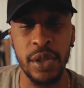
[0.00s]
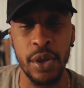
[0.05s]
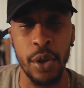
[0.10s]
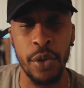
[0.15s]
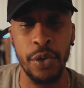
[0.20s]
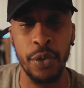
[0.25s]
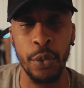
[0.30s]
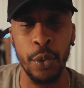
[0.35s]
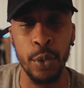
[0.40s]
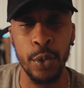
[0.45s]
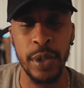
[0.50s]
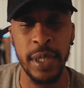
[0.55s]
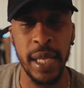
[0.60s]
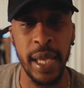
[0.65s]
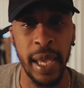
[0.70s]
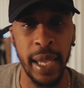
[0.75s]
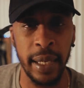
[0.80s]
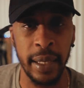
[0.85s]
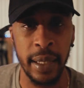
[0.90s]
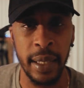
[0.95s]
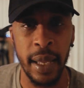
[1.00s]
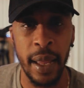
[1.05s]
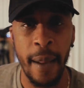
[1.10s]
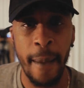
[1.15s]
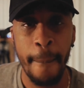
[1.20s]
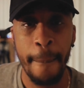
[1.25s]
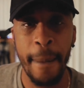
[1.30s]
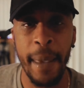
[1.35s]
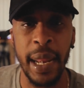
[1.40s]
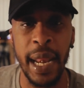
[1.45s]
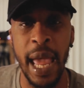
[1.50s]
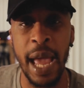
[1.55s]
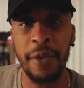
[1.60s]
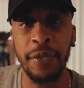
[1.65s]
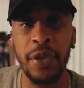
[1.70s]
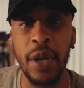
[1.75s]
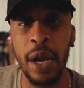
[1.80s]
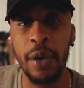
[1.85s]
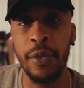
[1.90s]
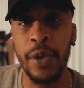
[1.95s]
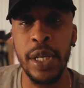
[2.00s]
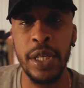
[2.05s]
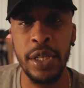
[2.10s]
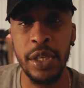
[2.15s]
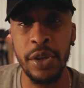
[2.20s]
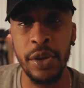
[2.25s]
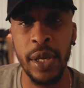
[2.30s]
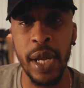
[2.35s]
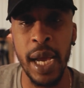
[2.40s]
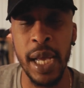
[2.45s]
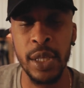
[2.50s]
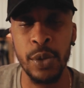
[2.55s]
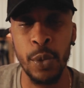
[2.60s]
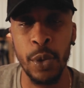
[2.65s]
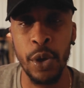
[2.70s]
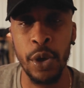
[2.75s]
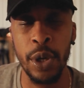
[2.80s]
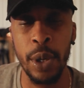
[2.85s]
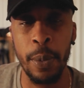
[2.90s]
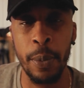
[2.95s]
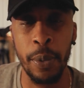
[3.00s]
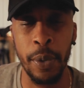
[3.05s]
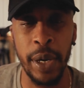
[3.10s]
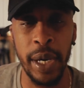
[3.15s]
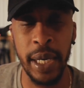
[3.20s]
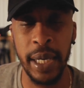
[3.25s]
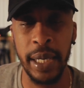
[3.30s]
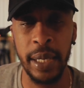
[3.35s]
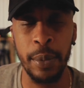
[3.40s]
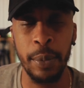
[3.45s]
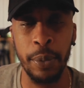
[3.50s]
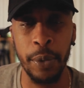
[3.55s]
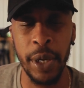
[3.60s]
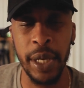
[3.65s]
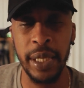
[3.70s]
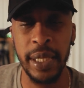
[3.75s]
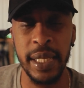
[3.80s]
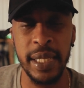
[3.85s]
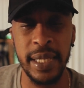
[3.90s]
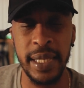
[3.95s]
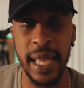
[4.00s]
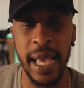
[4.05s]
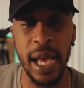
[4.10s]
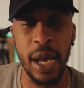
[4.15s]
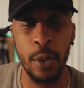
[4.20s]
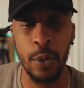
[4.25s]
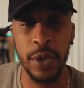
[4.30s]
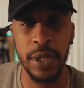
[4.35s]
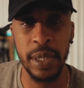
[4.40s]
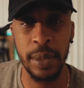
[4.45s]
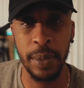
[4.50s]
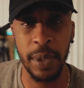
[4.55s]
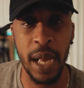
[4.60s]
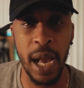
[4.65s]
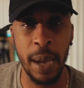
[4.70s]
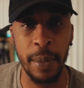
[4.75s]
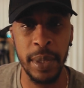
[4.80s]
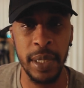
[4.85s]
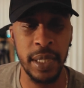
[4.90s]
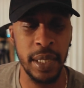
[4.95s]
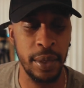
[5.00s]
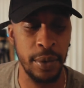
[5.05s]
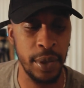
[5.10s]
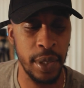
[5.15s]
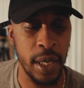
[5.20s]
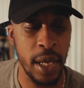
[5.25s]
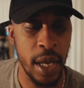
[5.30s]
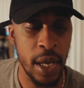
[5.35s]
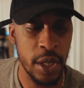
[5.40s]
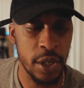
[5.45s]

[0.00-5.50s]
through 10. And after I read to you guys, we're going to break this down with some commentary.